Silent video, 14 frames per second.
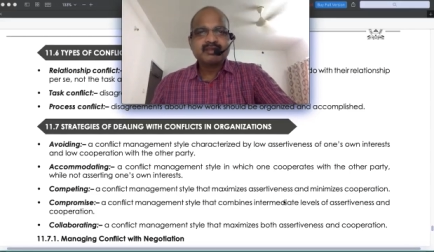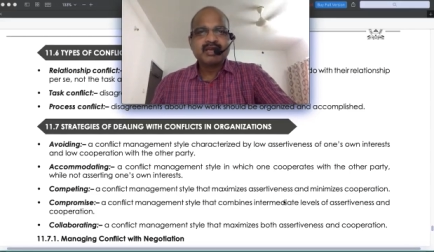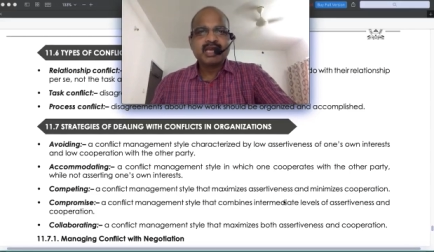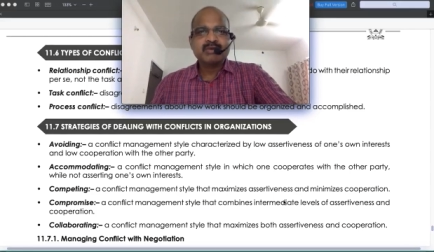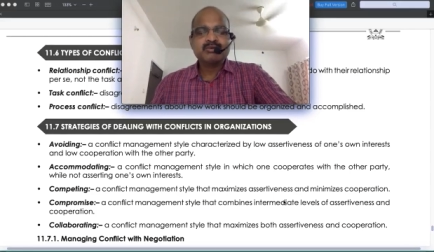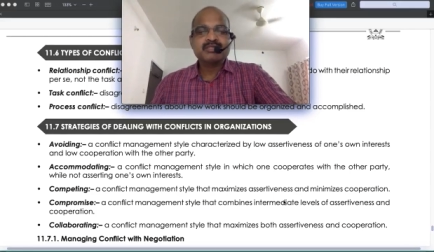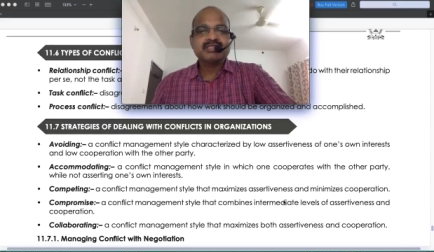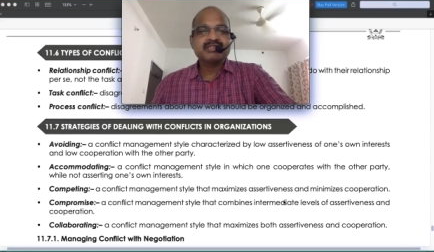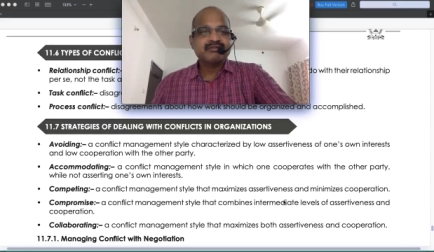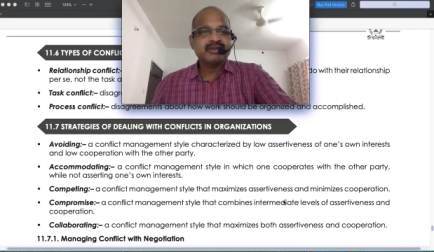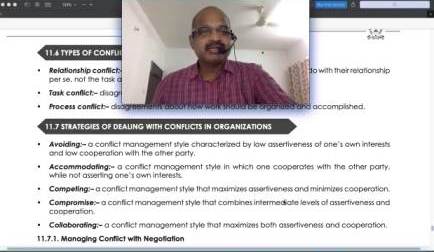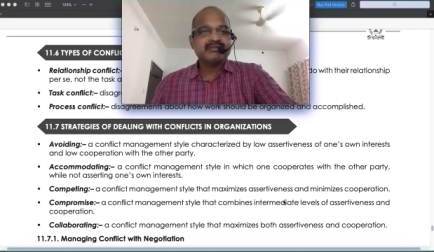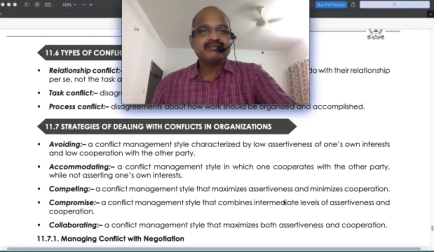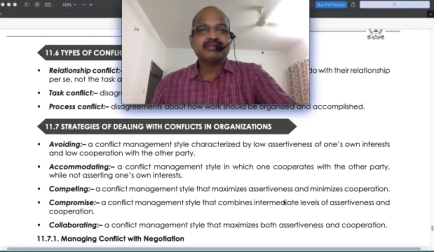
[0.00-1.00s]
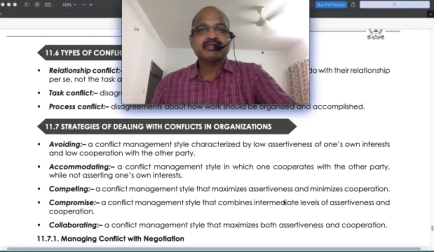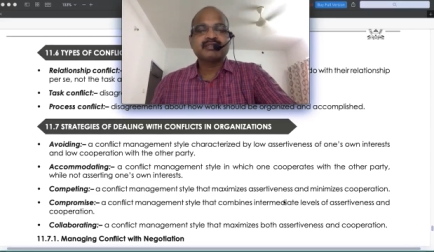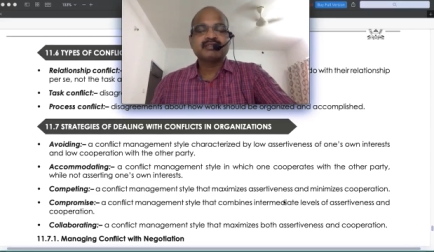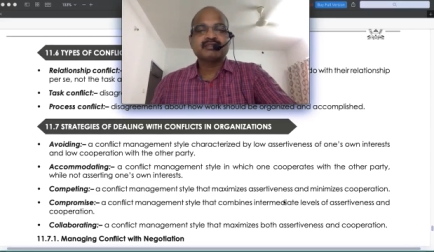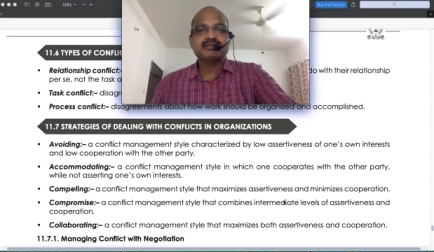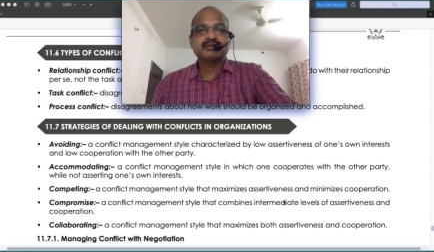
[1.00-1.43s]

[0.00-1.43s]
I wasn't well for uh,